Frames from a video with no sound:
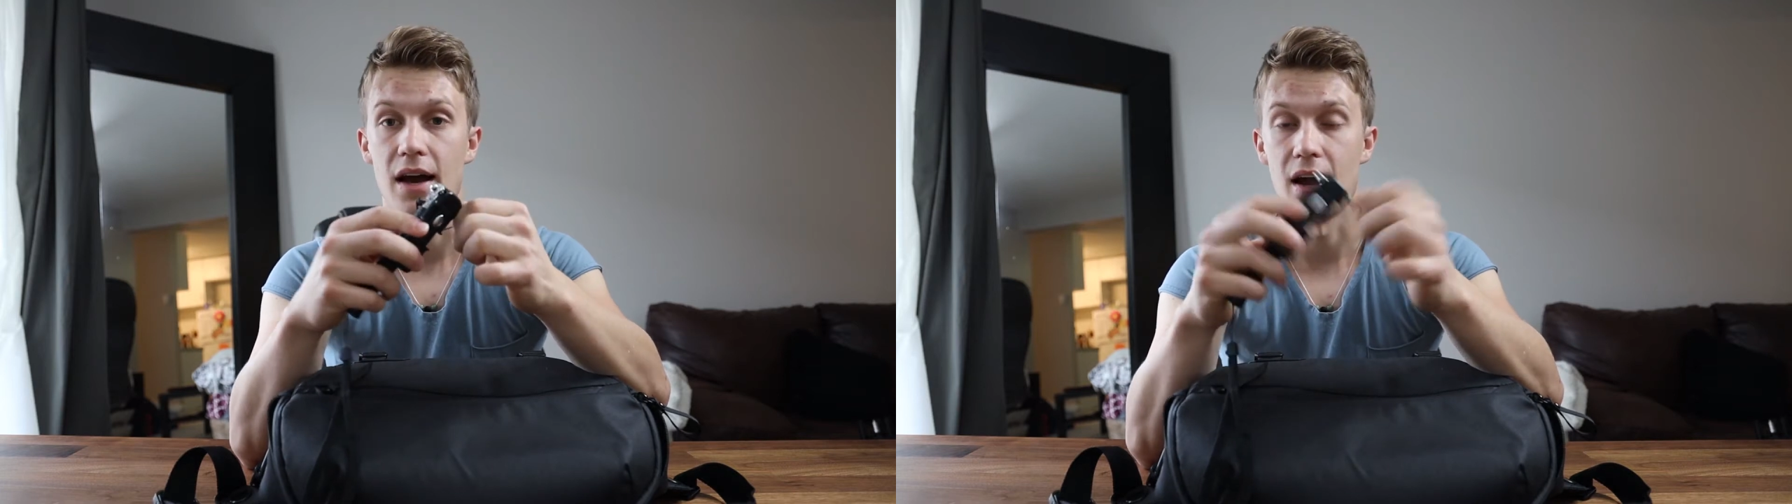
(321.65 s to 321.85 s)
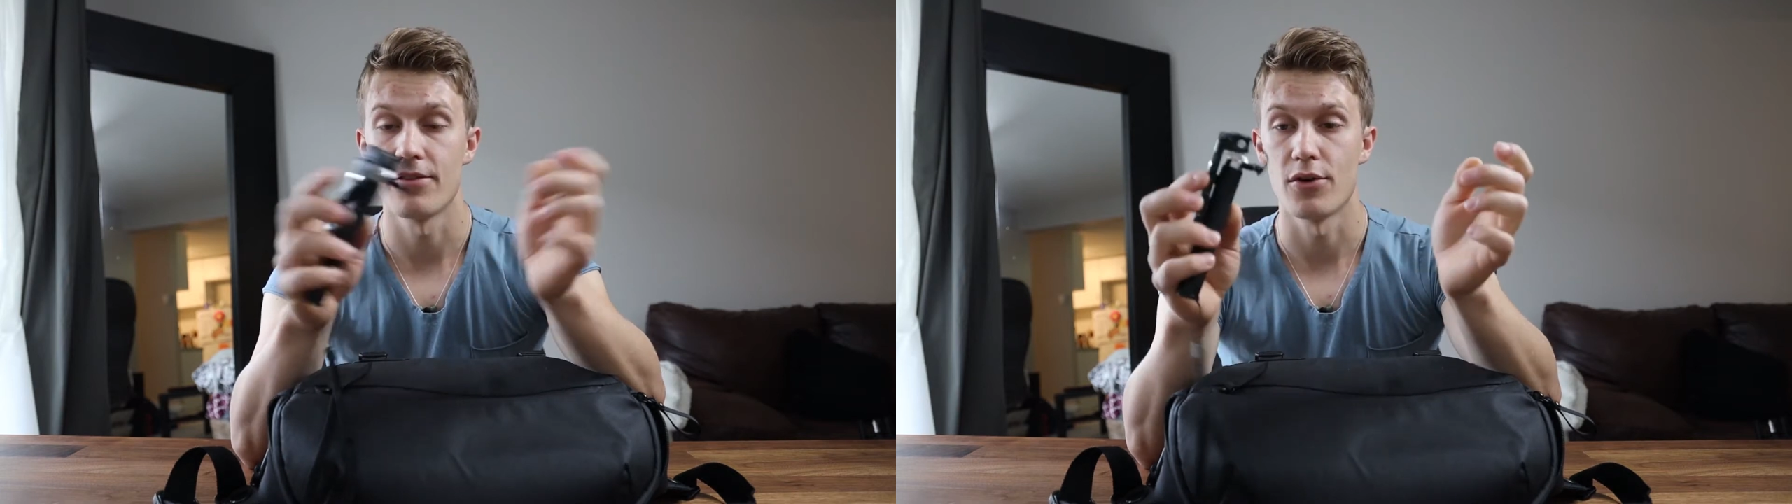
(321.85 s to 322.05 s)

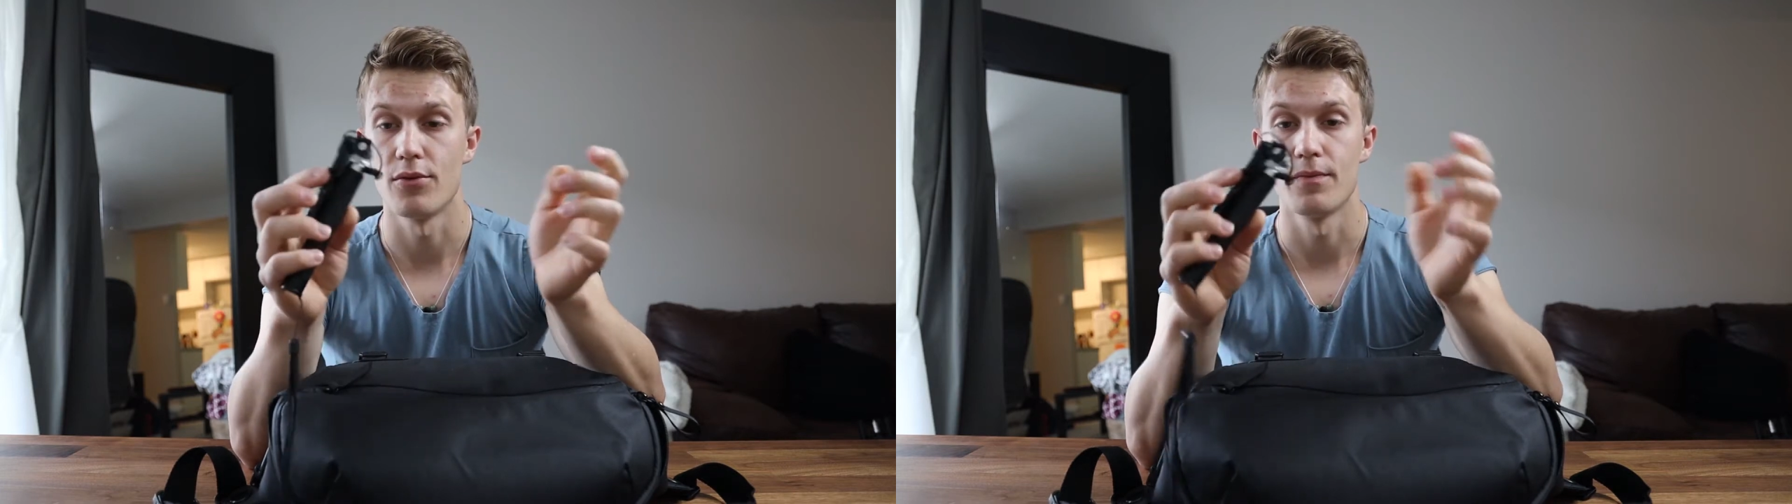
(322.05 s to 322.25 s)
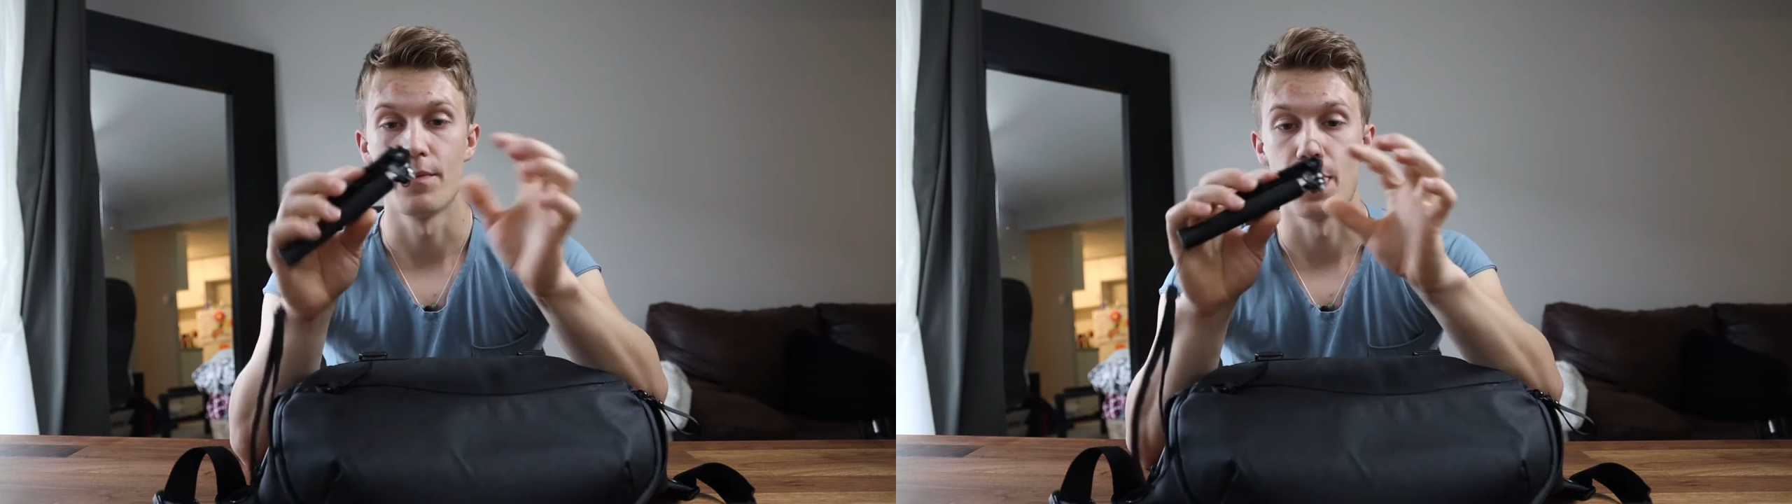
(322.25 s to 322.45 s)

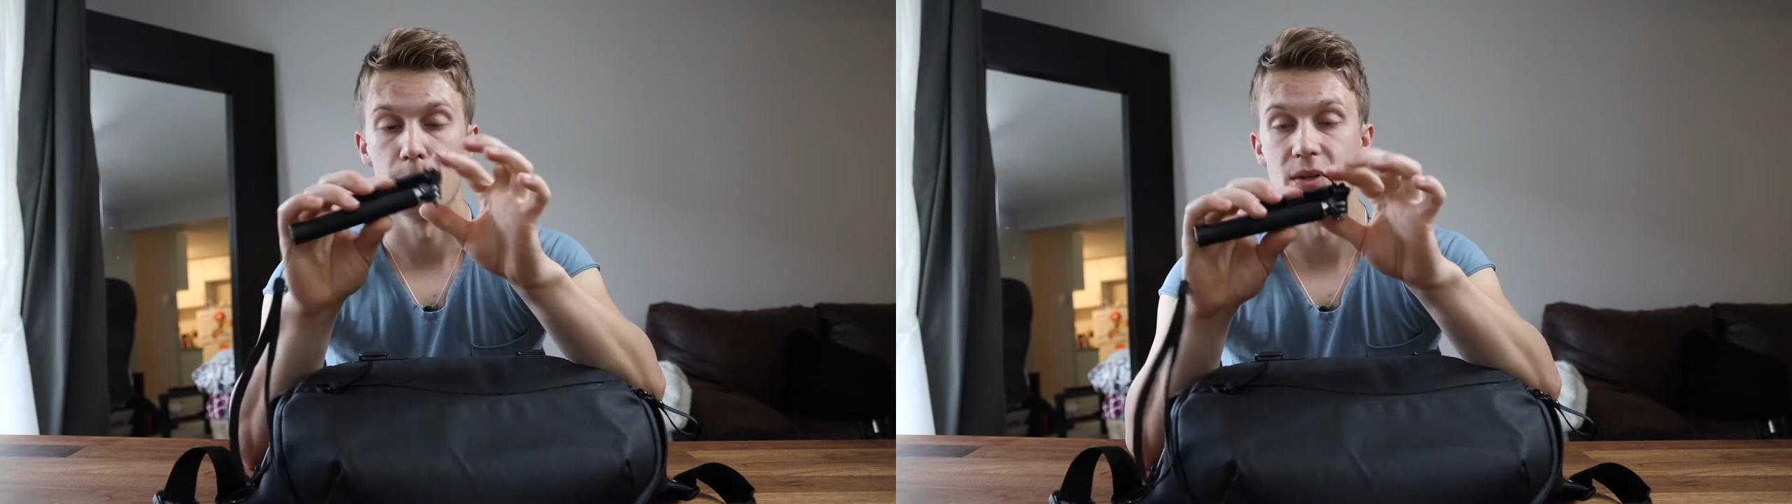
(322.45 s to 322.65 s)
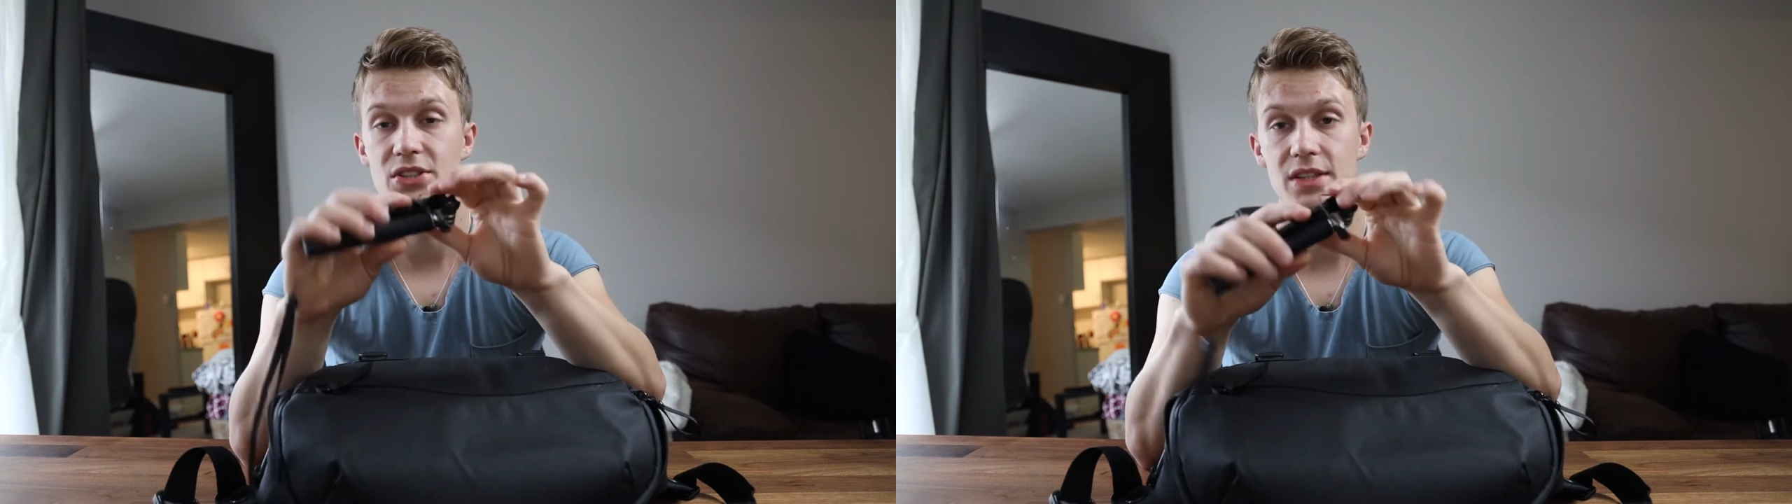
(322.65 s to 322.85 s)
iPhone,
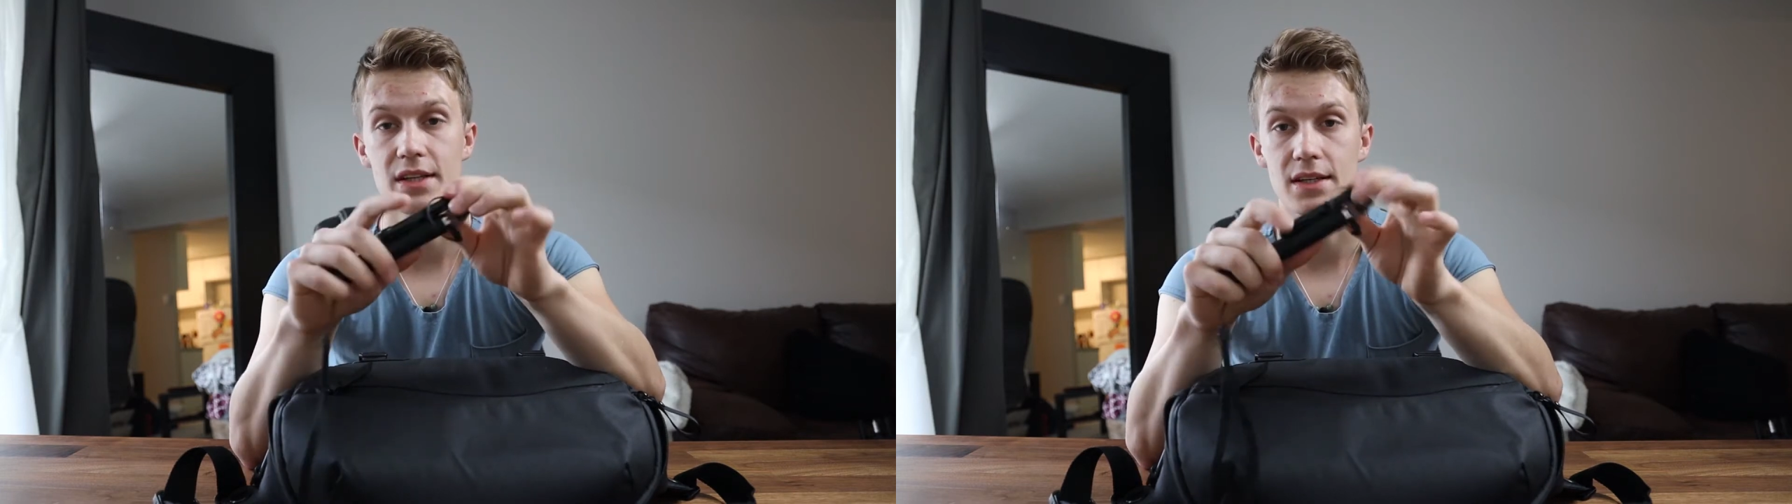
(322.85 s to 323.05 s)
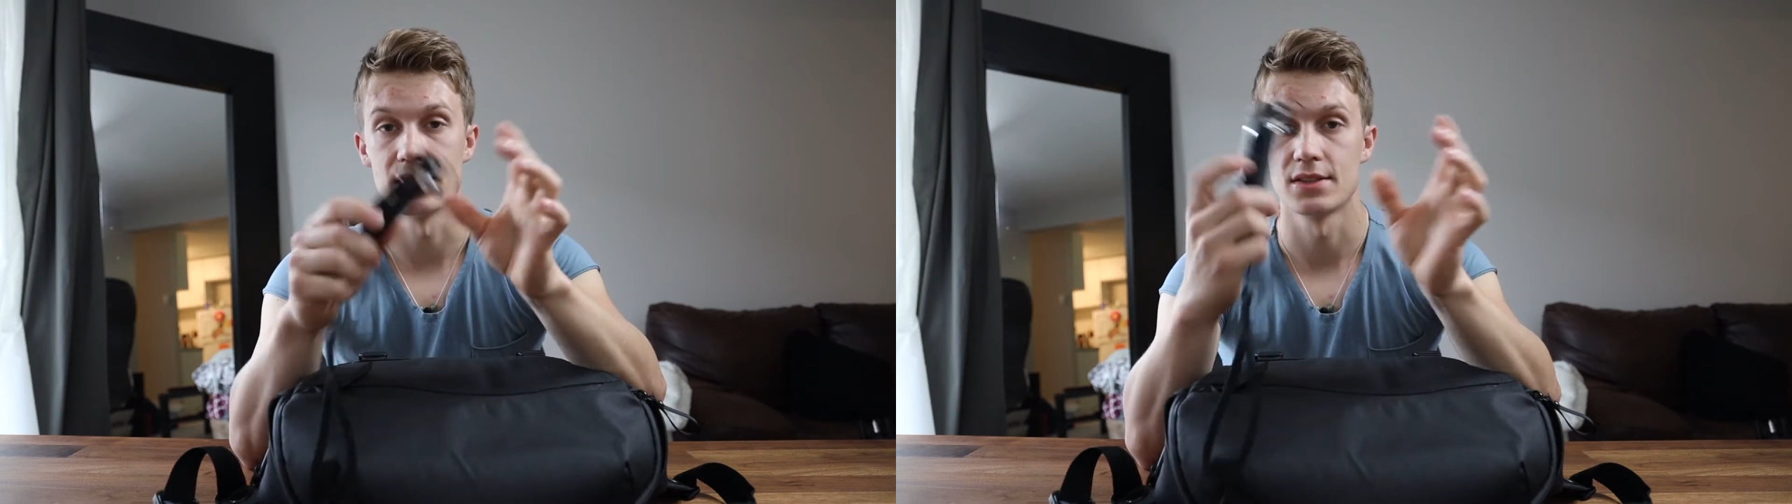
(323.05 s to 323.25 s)
but she
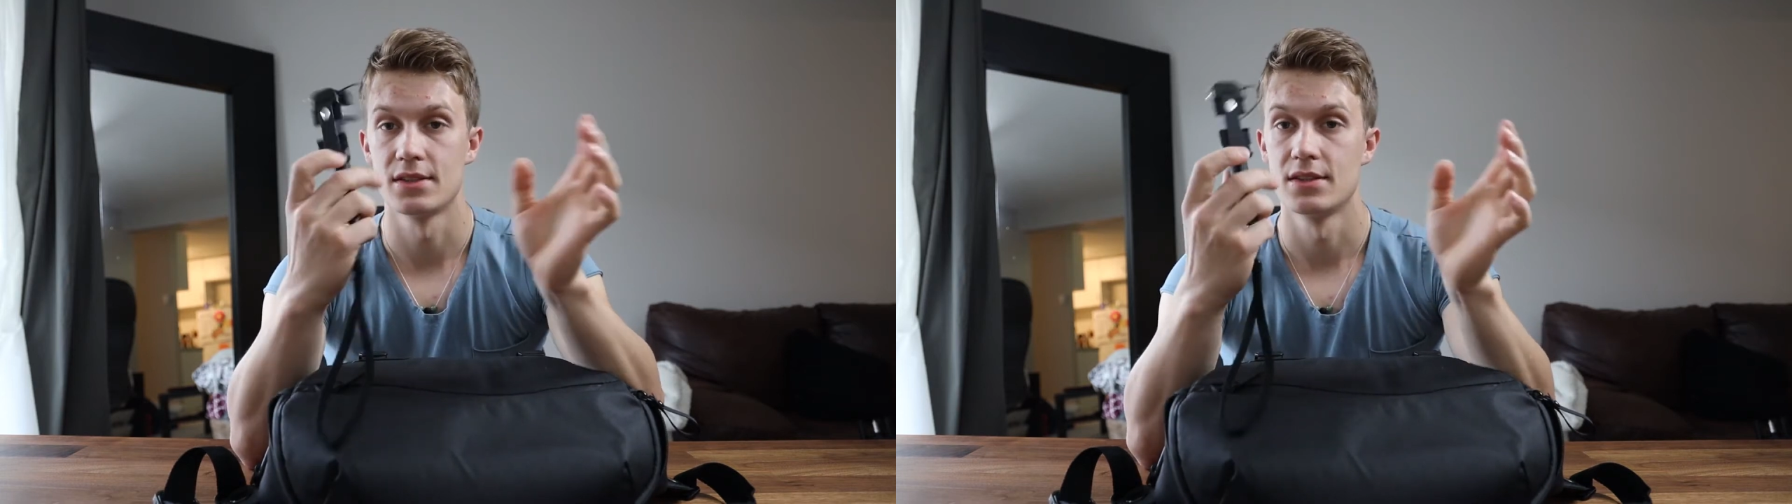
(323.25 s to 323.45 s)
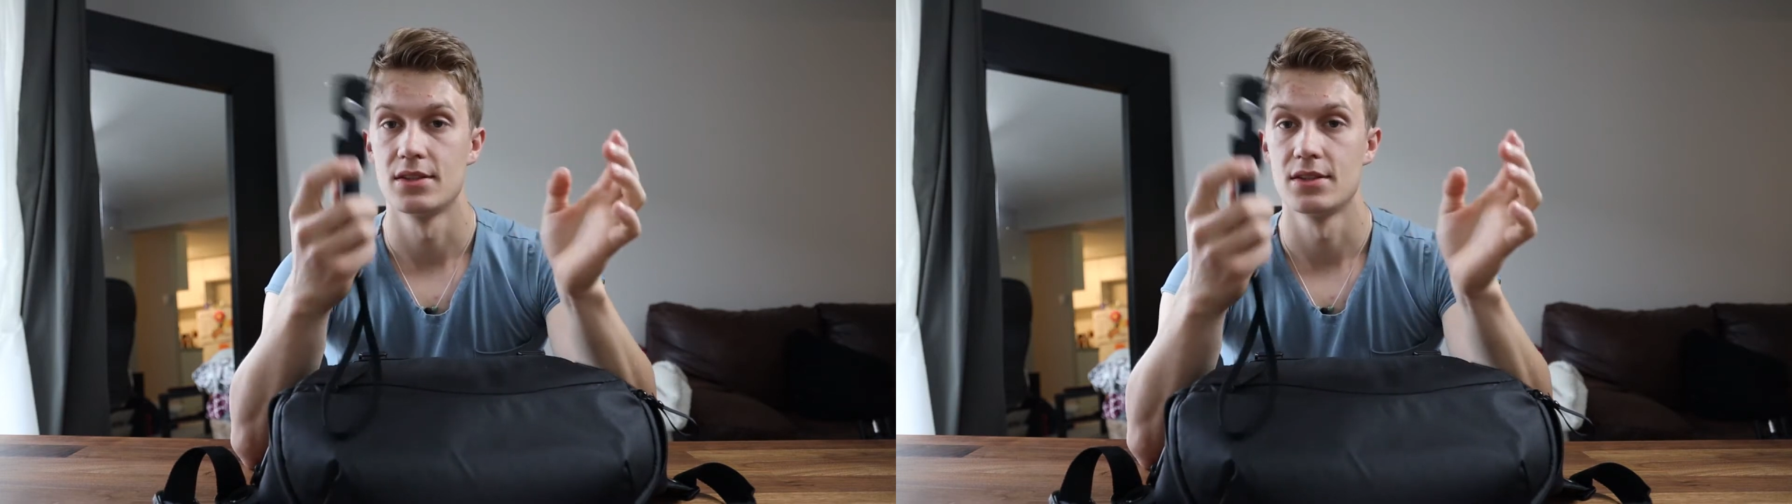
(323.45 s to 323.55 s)
does.